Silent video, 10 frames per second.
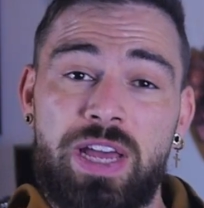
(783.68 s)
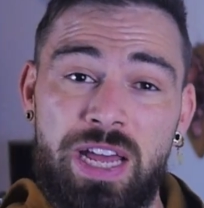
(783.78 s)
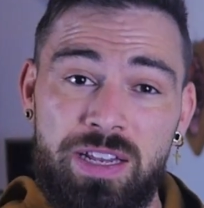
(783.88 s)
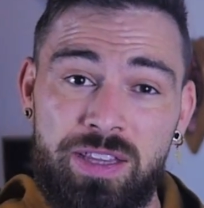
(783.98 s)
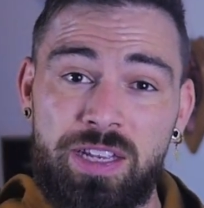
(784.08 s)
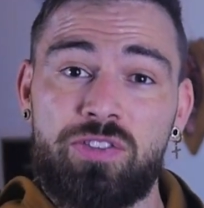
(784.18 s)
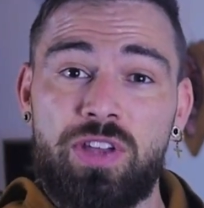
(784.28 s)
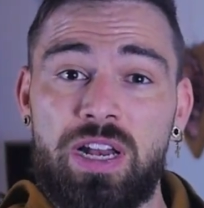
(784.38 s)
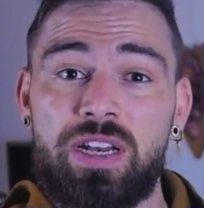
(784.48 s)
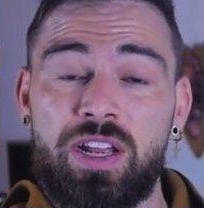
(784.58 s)
a
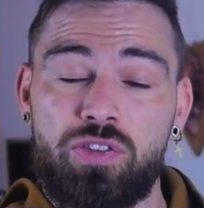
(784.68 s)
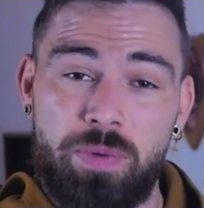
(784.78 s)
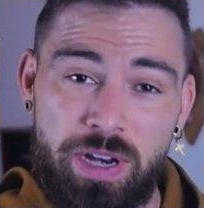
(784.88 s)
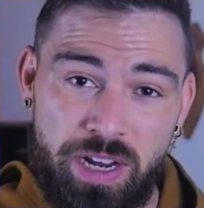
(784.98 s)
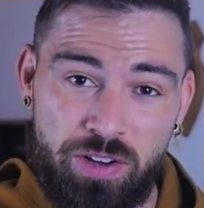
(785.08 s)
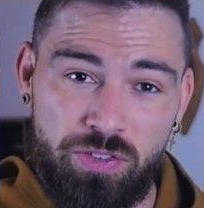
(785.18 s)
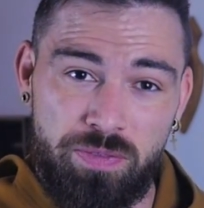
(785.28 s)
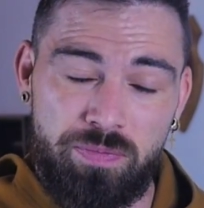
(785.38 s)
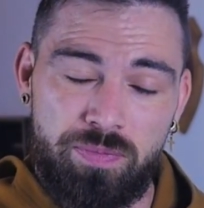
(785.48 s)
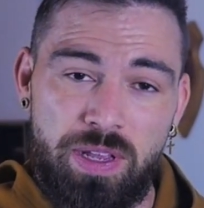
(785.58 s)
detailed
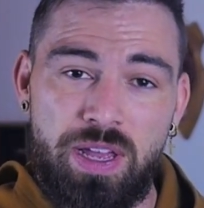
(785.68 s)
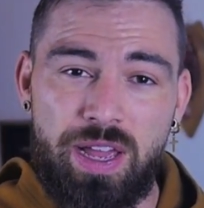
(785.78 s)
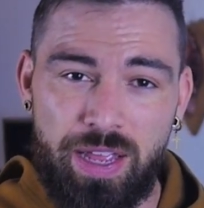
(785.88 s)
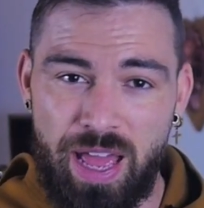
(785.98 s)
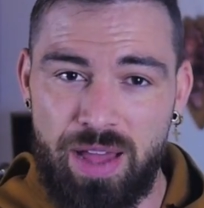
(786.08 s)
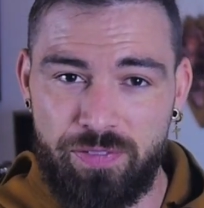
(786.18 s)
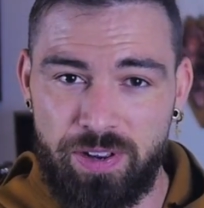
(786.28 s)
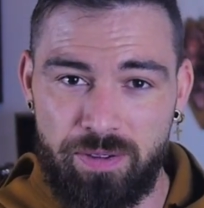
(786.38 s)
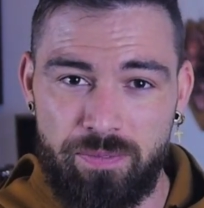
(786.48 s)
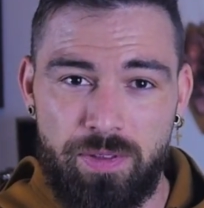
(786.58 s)
explanation.
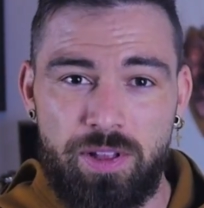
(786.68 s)
Caffeine.